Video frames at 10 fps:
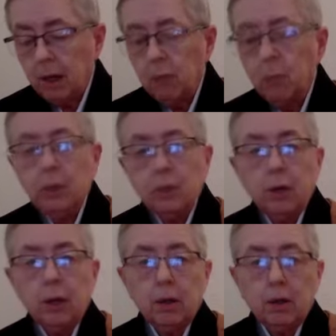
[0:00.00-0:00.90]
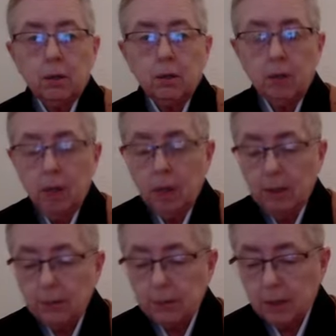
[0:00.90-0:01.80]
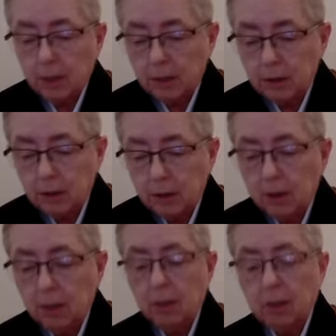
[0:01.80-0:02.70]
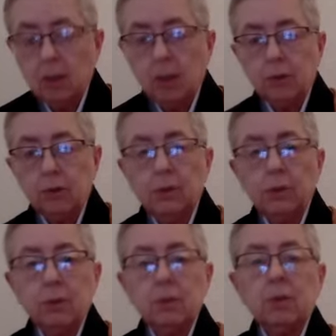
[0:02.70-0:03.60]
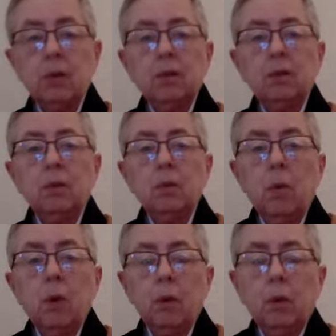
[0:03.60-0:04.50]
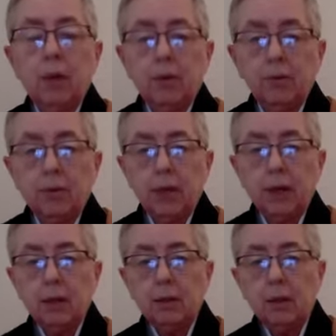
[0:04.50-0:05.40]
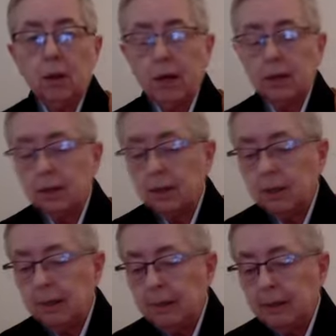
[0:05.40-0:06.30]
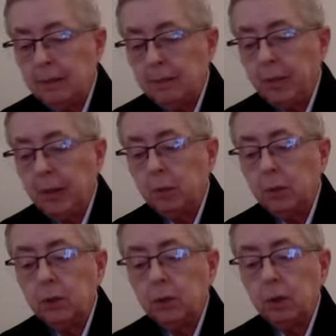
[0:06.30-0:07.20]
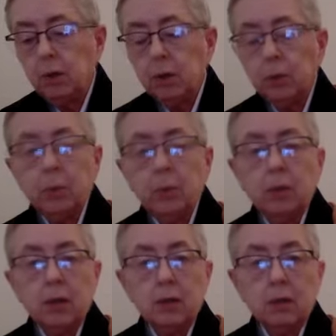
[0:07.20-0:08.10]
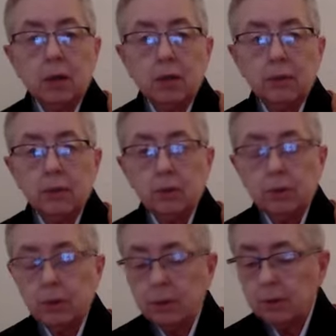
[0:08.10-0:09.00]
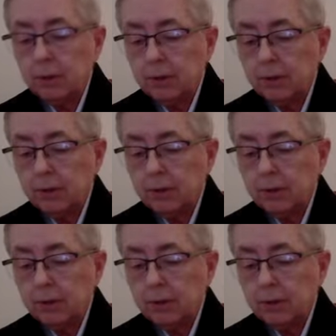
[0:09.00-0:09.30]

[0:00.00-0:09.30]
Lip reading: We look at our own lives and see our choices and see what we have fed and not. And we look at our community's lives and choices.